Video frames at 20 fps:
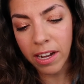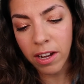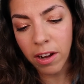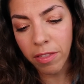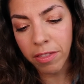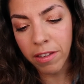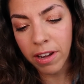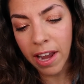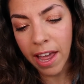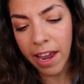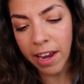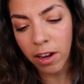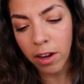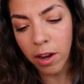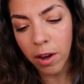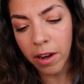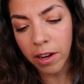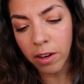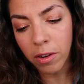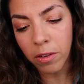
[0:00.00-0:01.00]
another layer
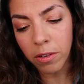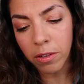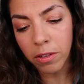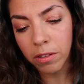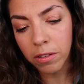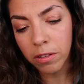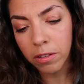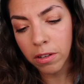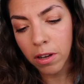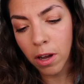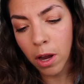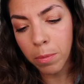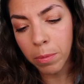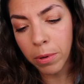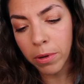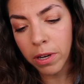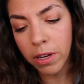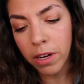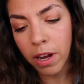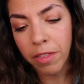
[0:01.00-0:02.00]
going on,
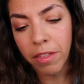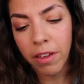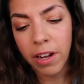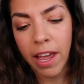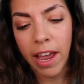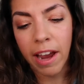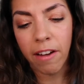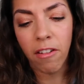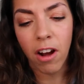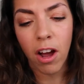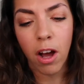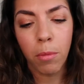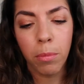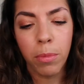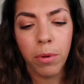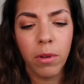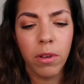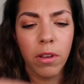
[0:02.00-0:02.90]
open another layer up.